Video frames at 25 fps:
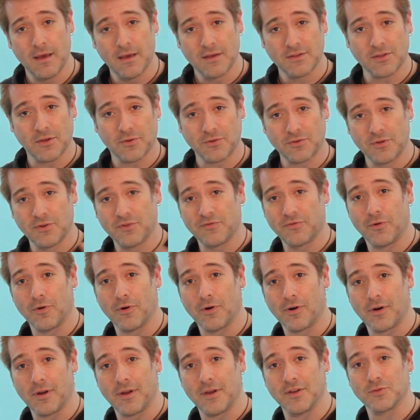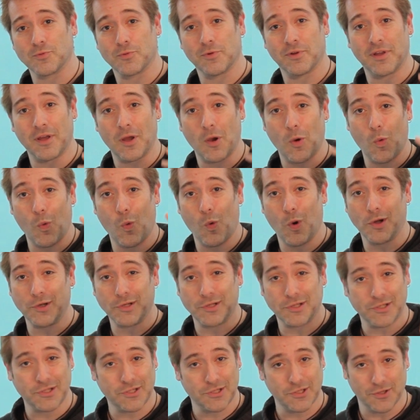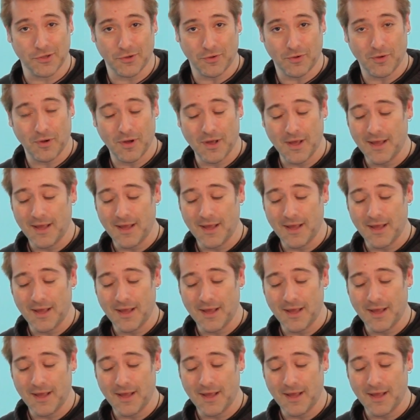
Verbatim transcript: so 2 to 4 is really 1 to 2.